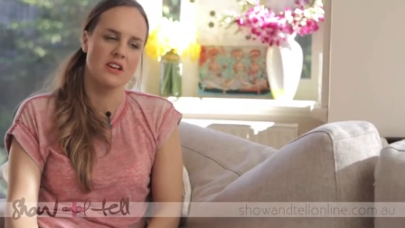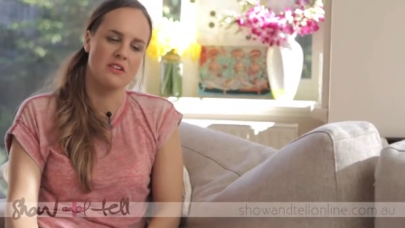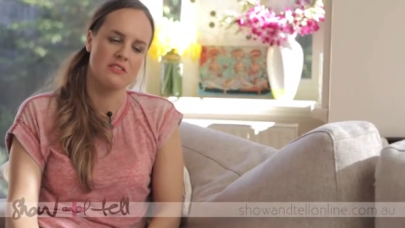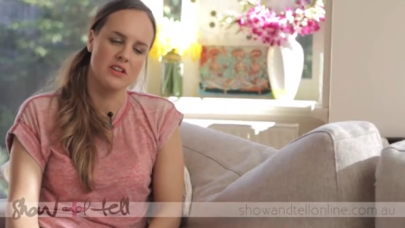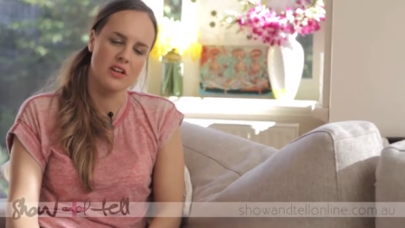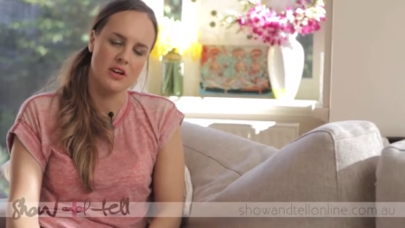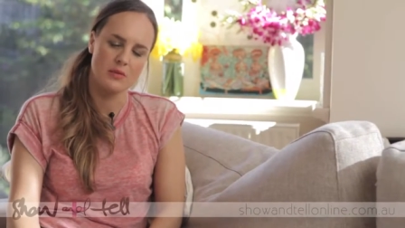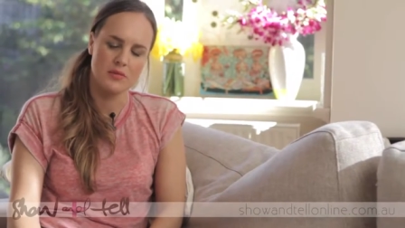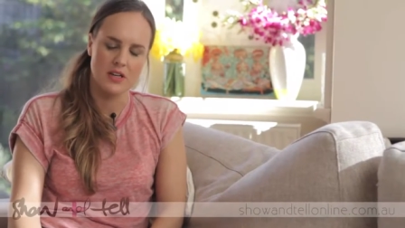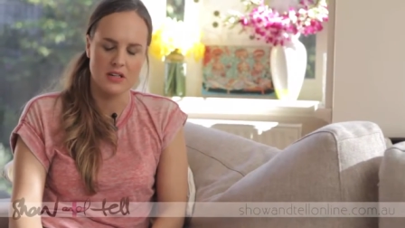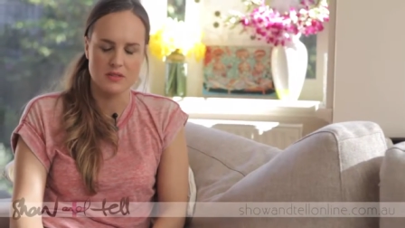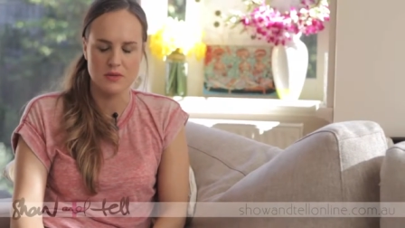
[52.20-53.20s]
like, I really hope
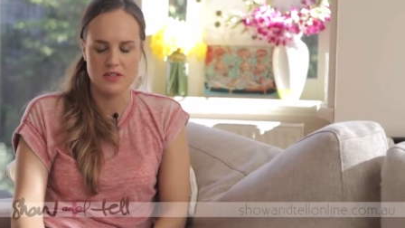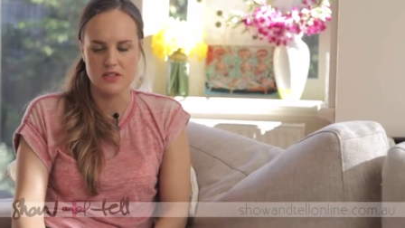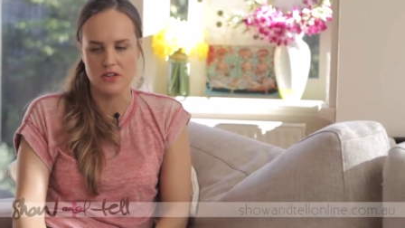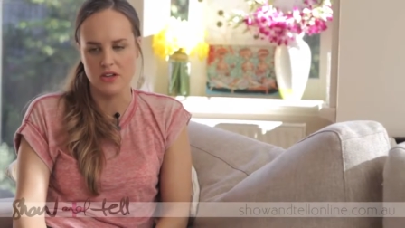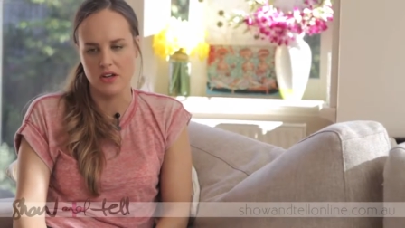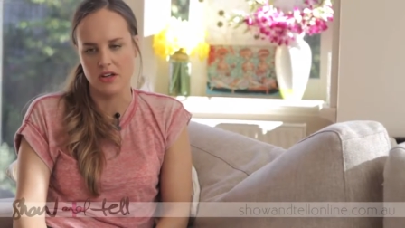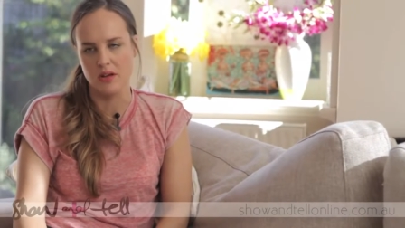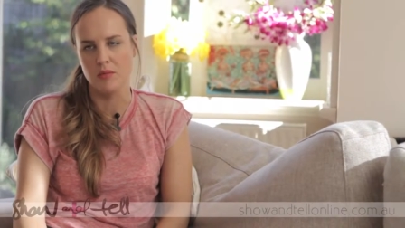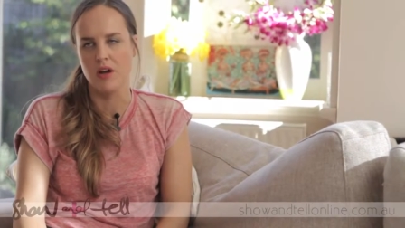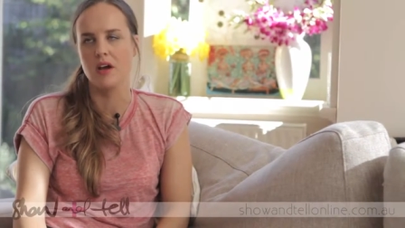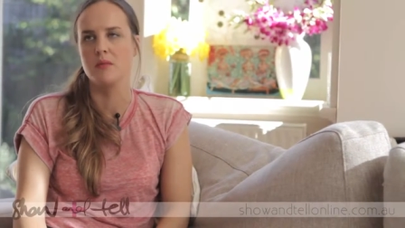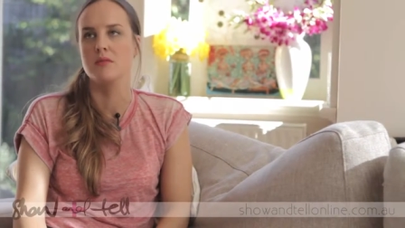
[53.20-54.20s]
the next one's a girl. I'm
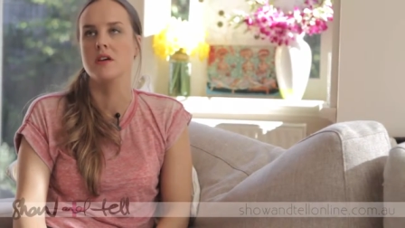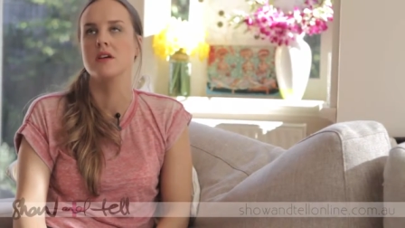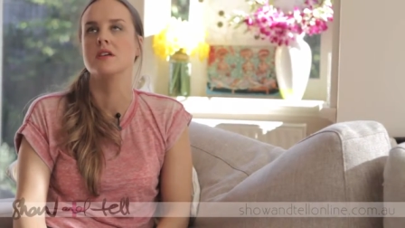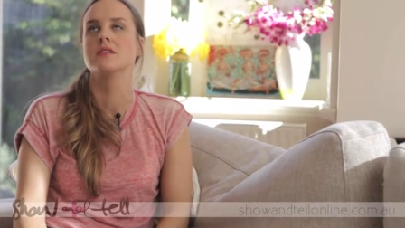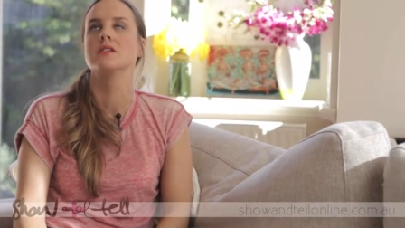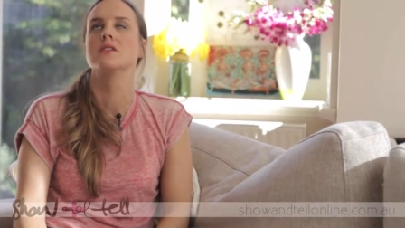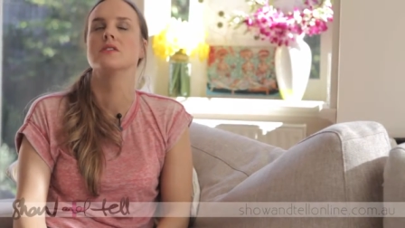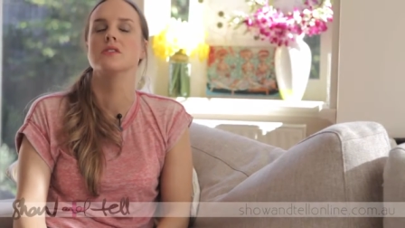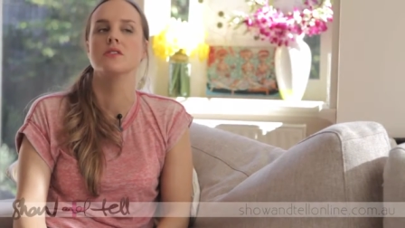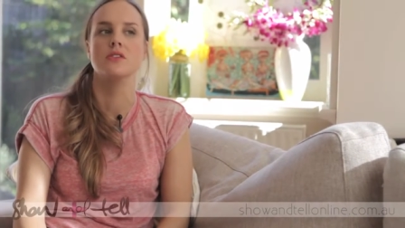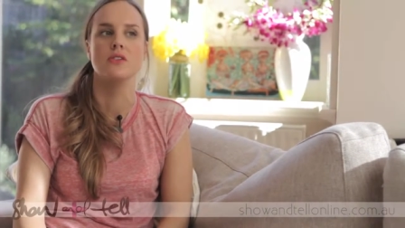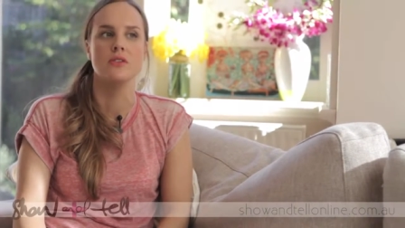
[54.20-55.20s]
like, me too.
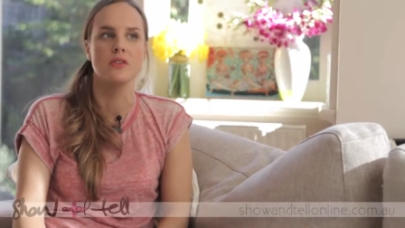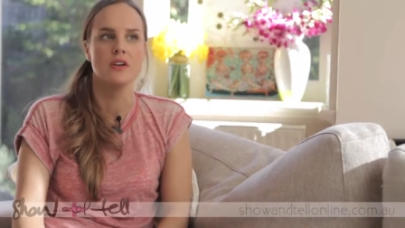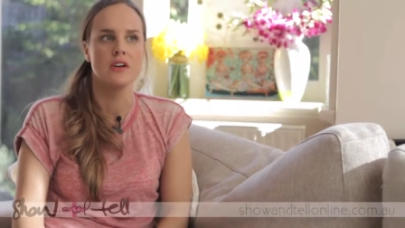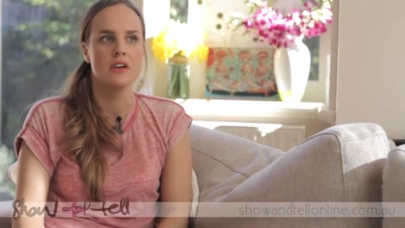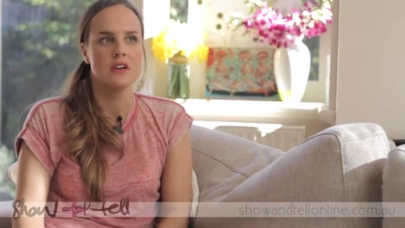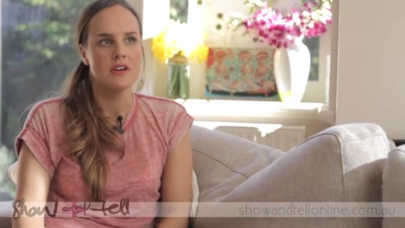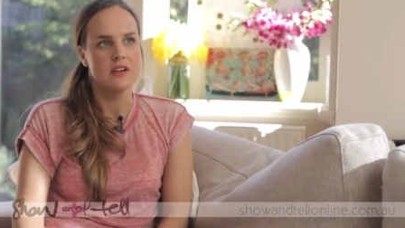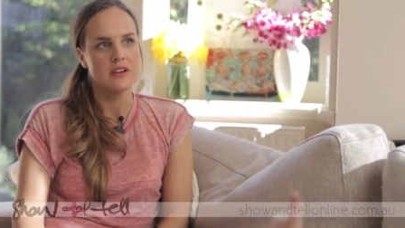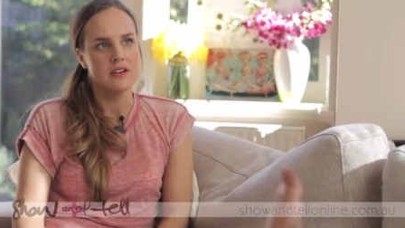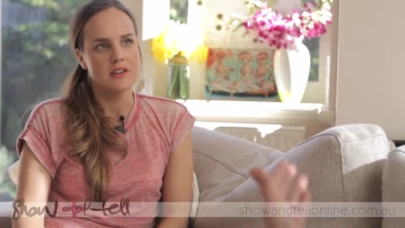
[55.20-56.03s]
Oh, do you read up all